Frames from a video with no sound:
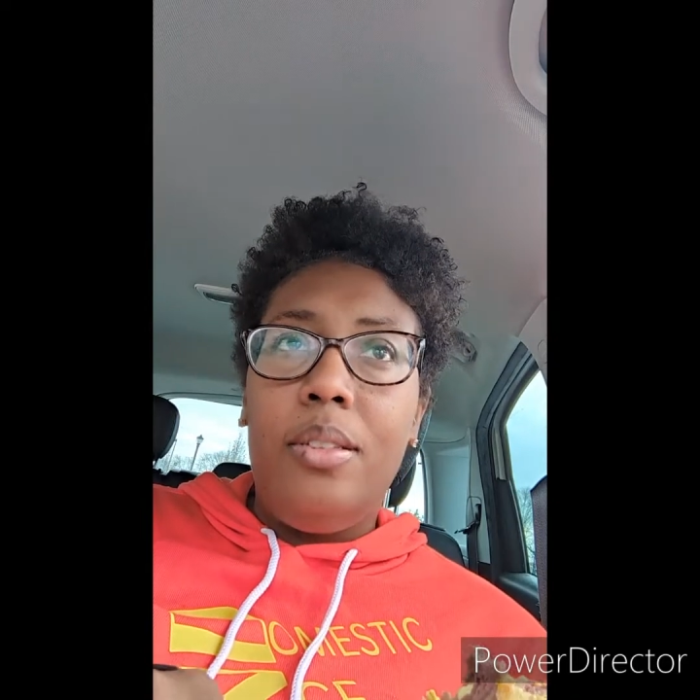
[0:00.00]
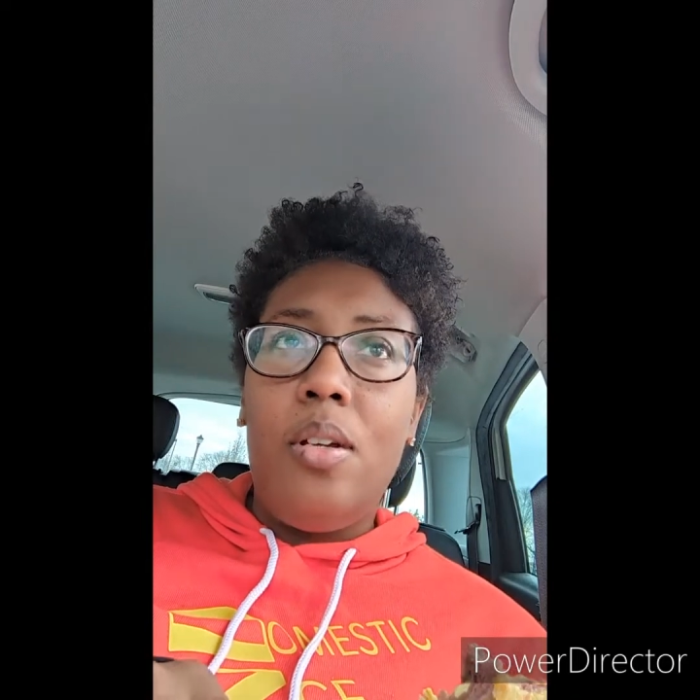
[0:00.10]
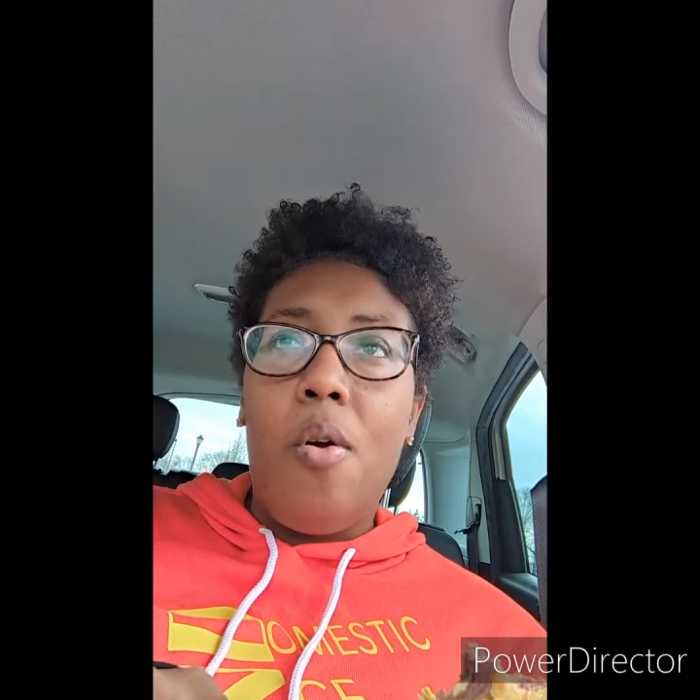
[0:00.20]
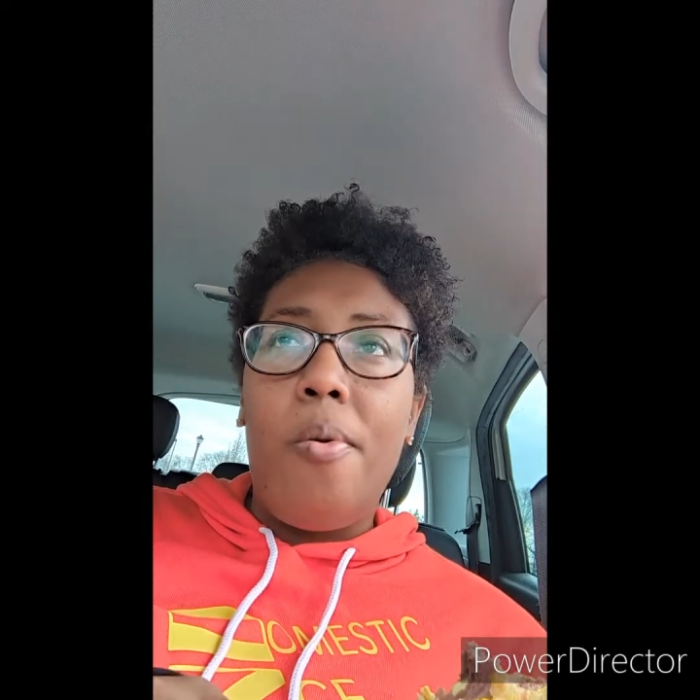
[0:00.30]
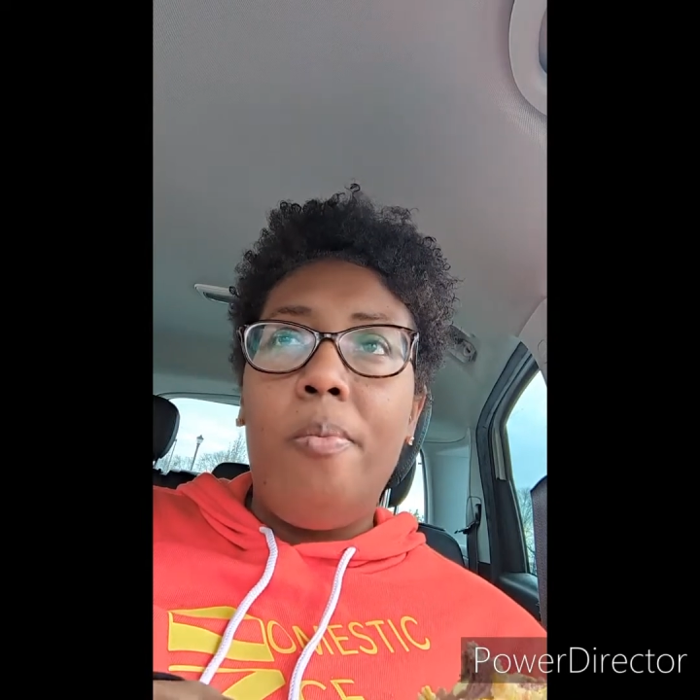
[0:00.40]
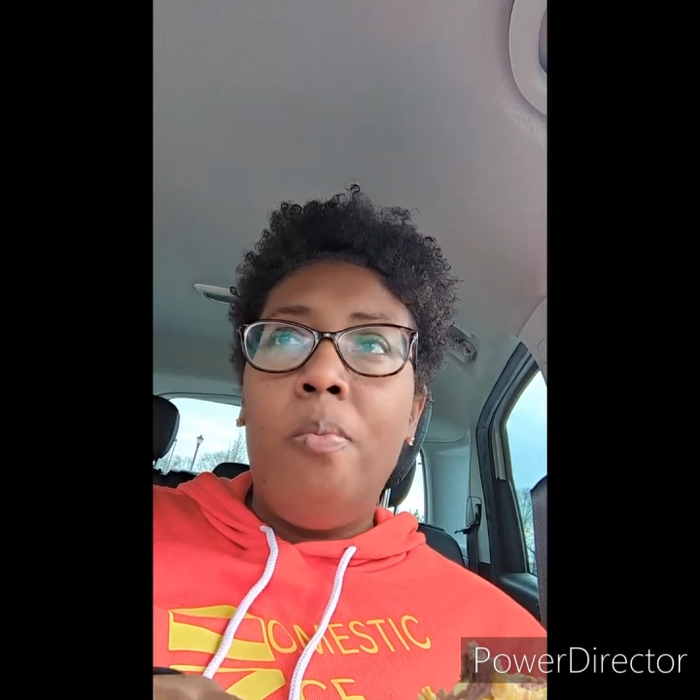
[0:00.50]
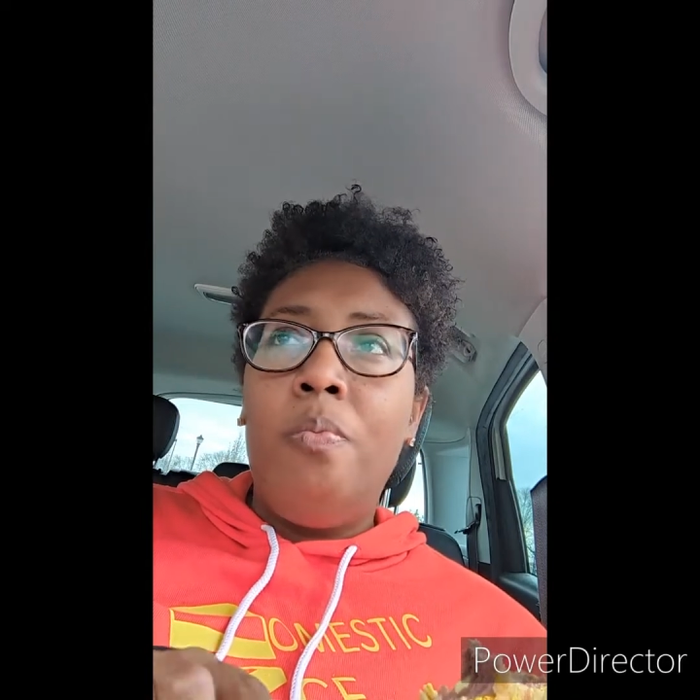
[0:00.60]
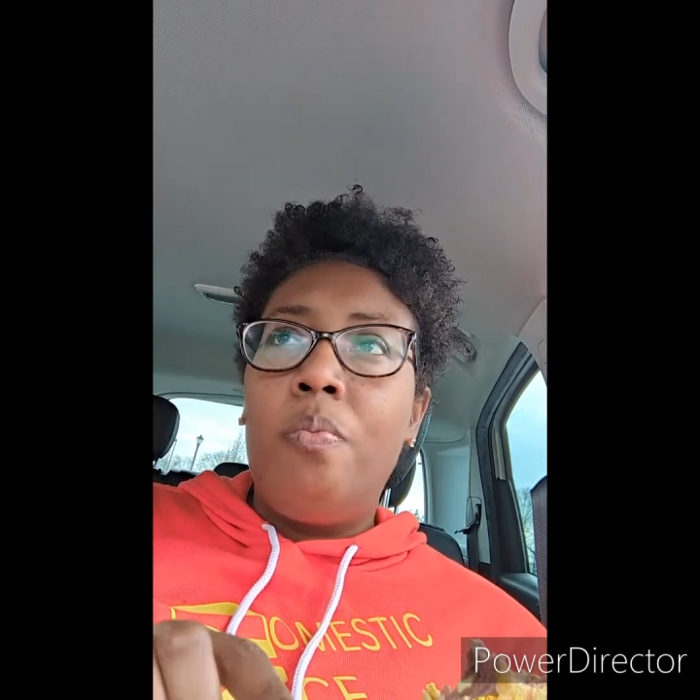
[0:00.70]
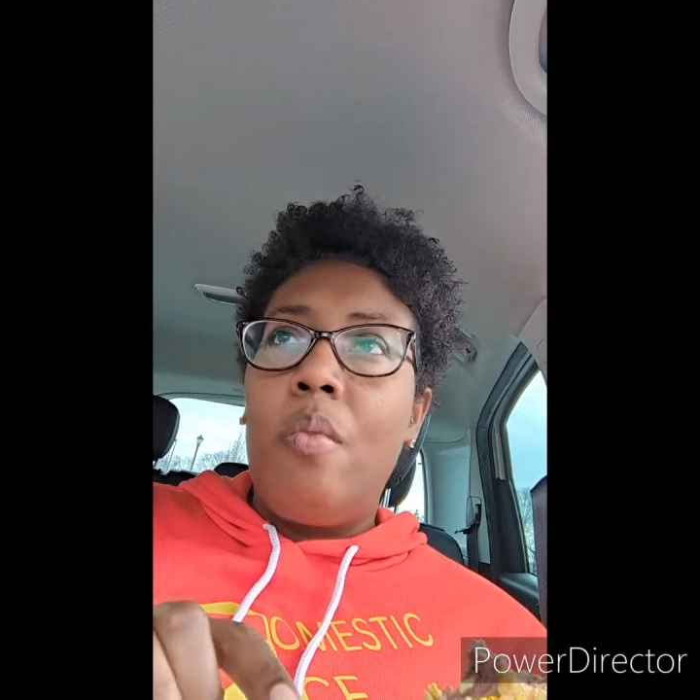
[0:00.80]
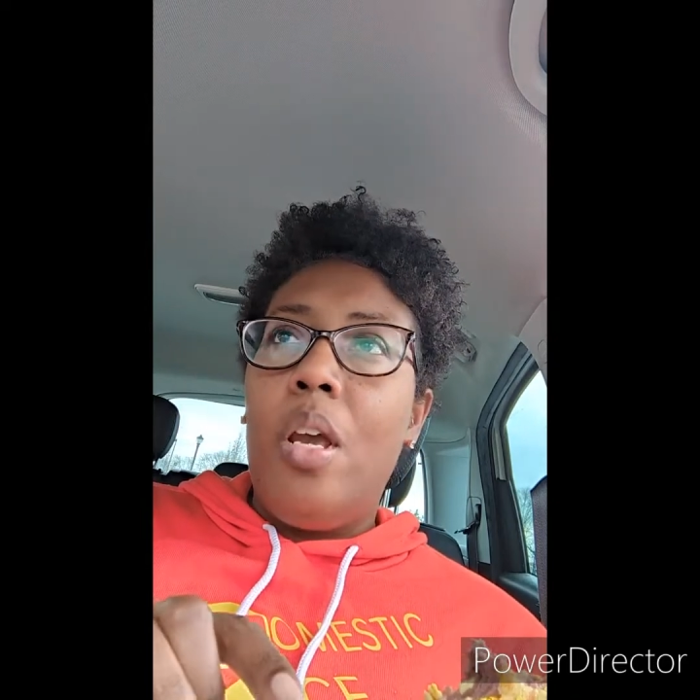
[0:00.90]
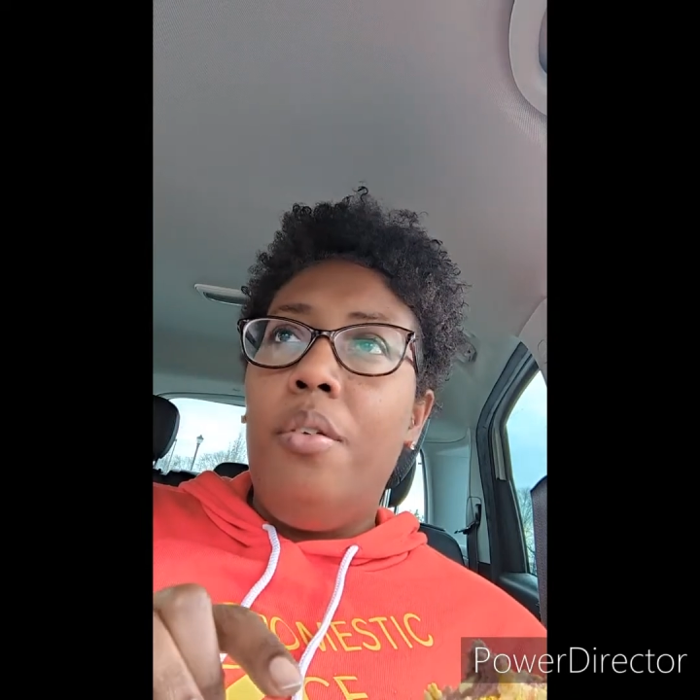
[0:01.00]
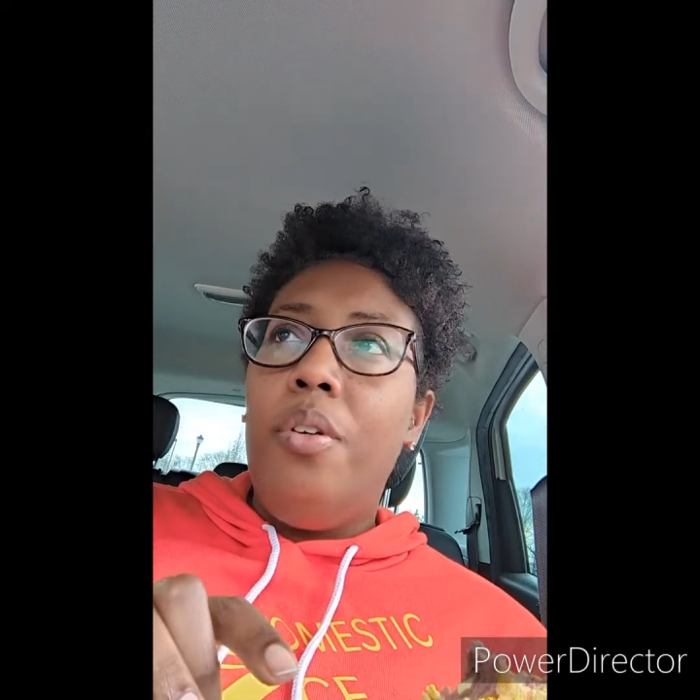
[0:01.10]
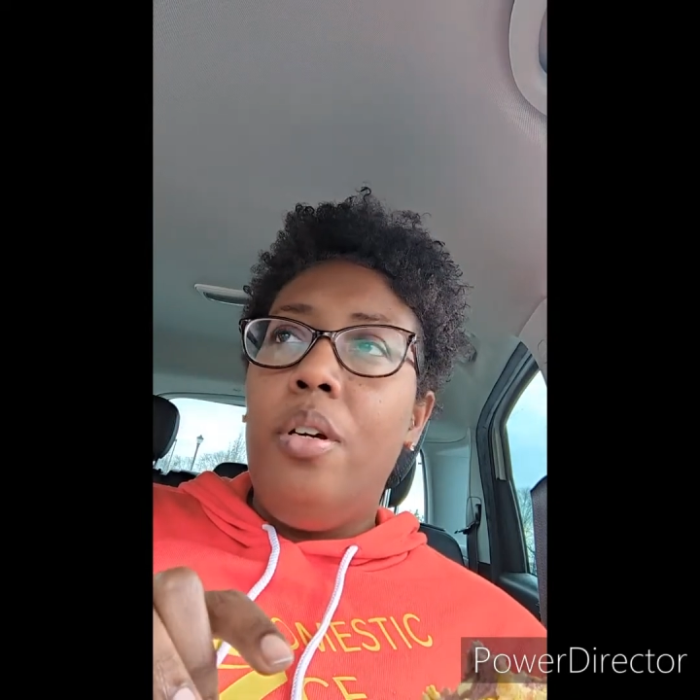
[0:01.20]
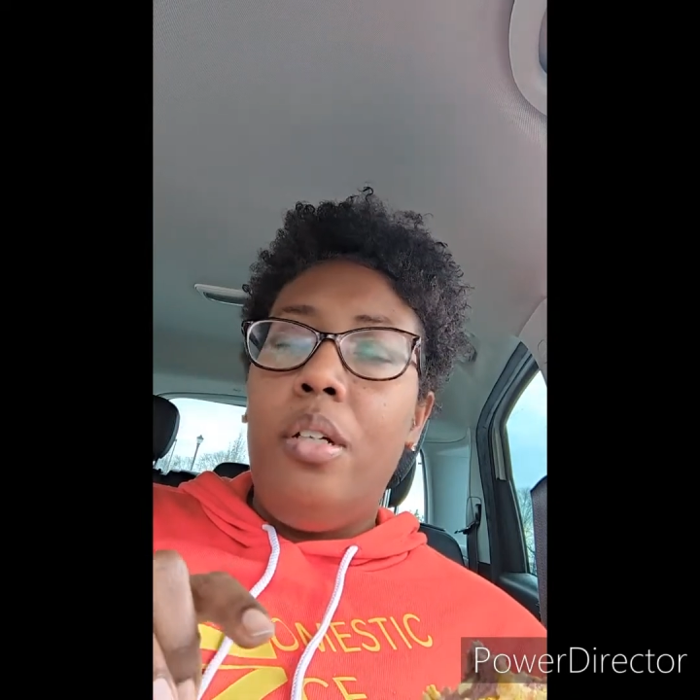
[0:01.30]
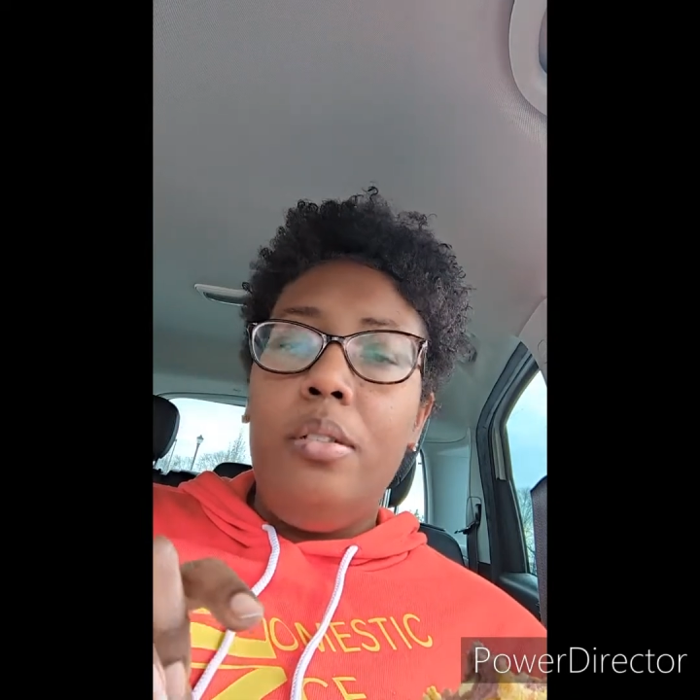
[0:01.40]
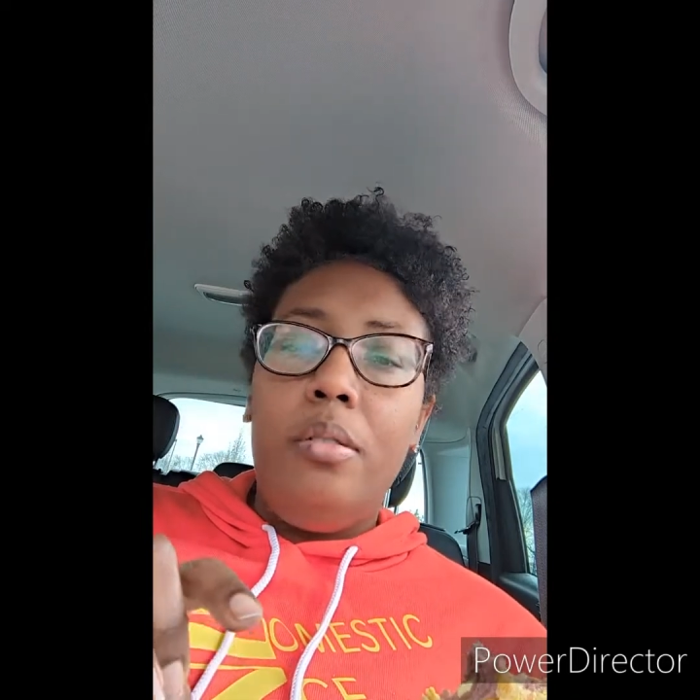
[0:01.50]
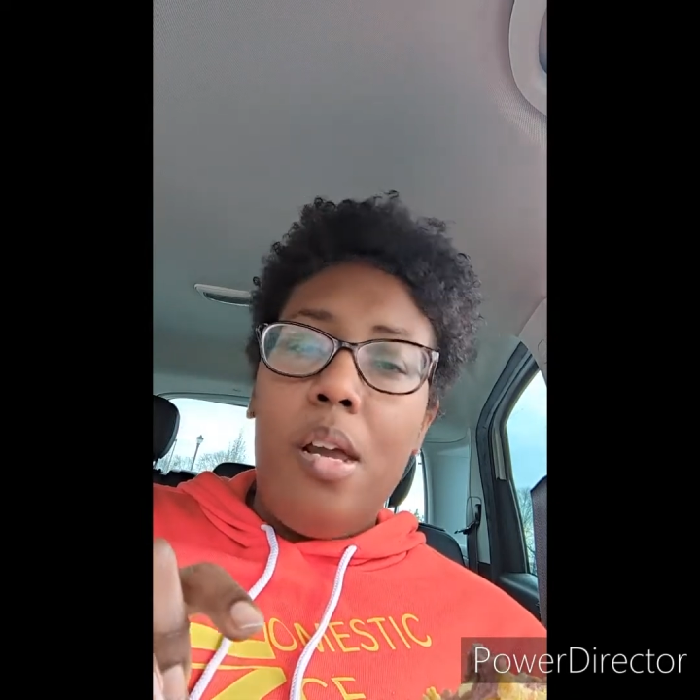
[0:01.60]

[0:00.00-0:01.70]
So if you're